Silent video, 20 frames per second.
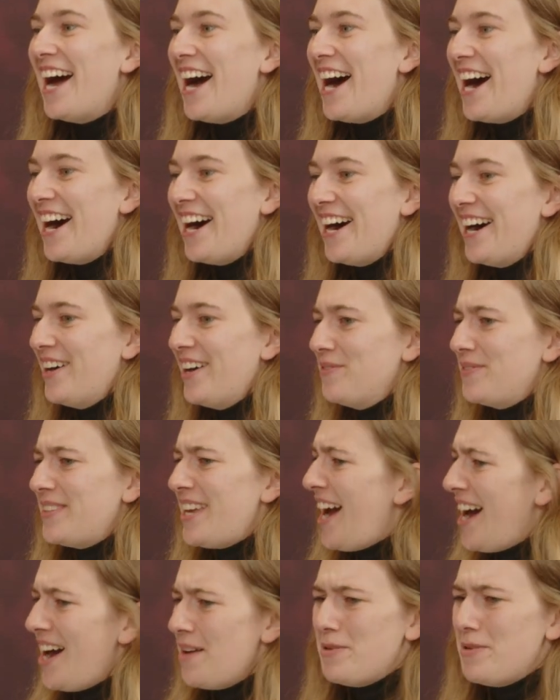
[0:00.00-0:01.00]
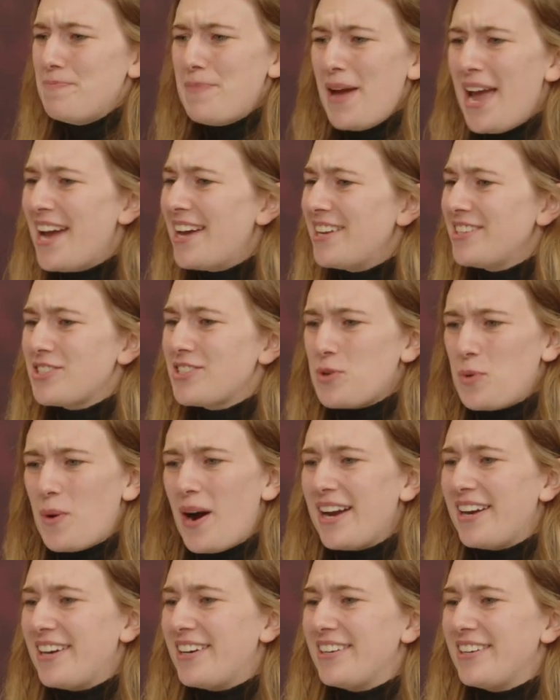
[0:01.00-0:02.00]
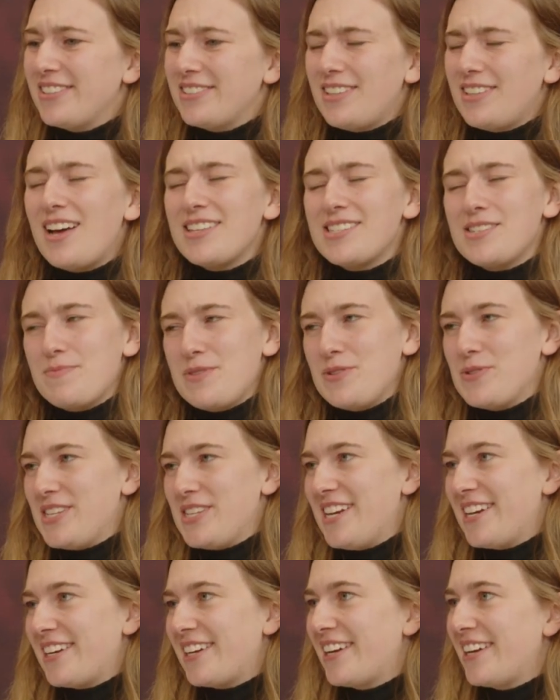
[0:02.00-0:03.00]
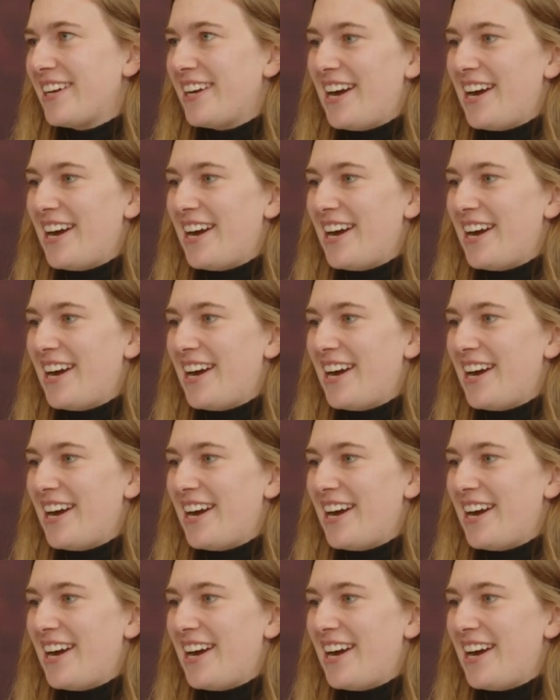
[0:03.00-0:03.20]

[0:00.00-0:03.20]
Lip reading: I'm in band, choir, lots of music.